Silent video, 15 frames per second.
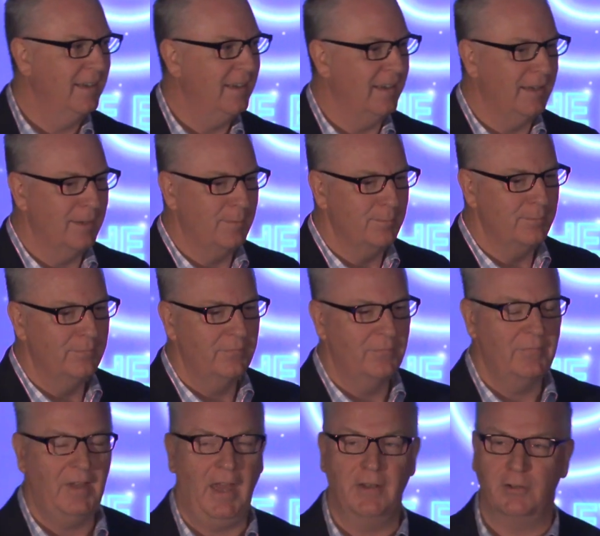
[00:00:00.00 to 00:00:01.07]
and
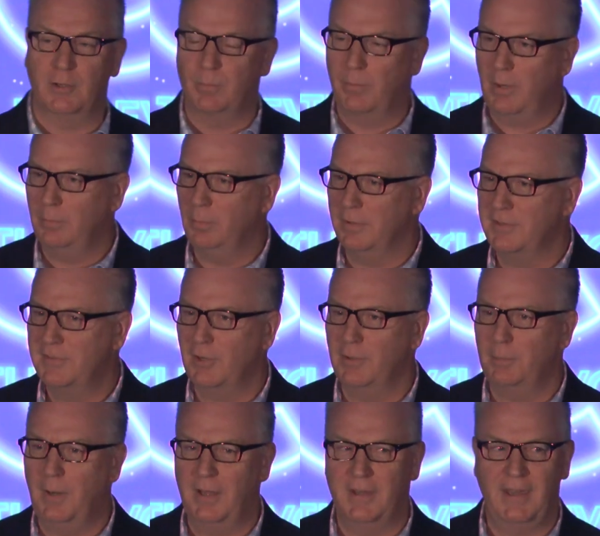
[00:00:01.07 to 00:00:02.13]
you can probably tell
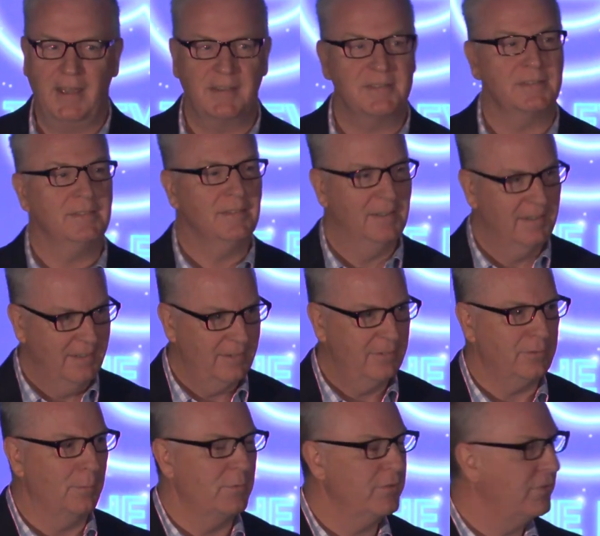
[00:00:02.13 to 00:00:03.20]
by the accent,
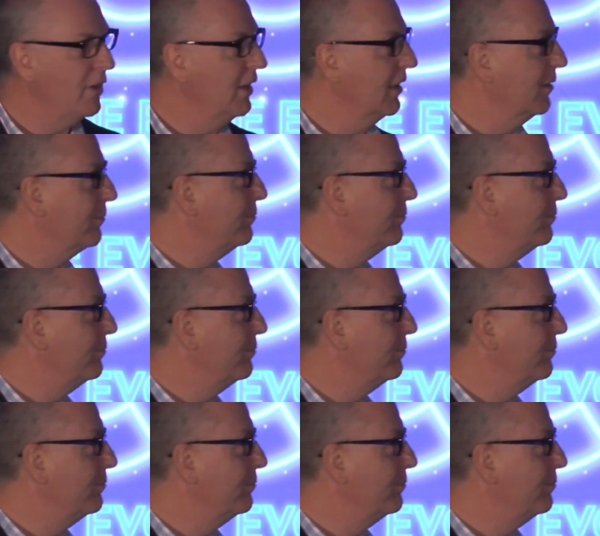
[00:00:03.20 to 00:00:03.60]
from Australia.